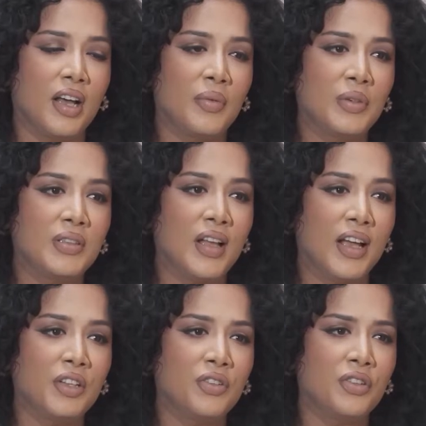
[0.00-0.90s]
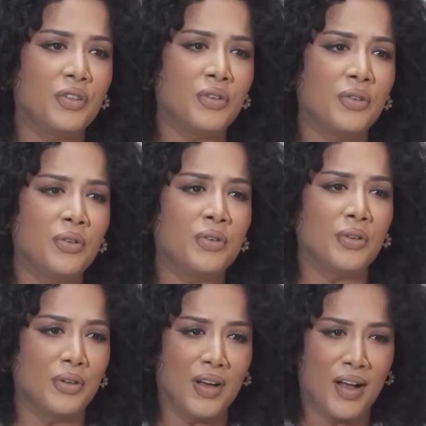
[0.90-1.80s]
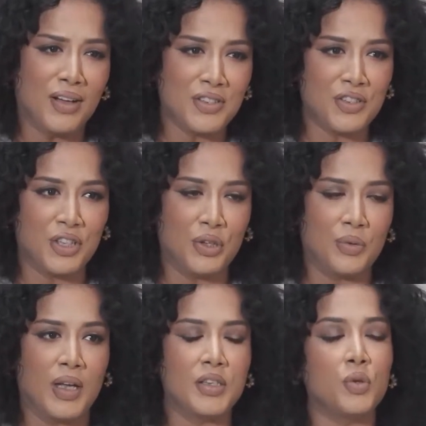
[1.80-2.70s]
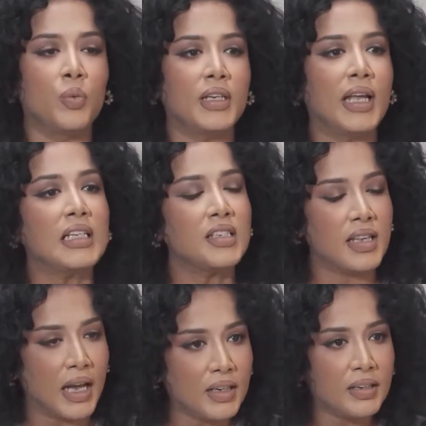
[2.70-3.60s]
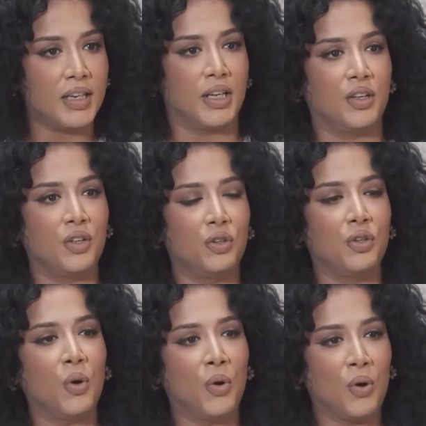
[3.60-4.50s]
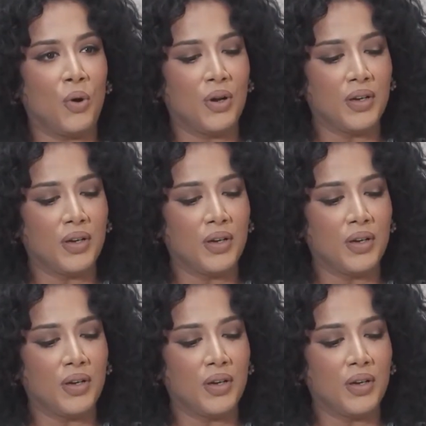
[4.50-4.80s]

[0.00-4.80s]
I would like to ask you as to what exactly your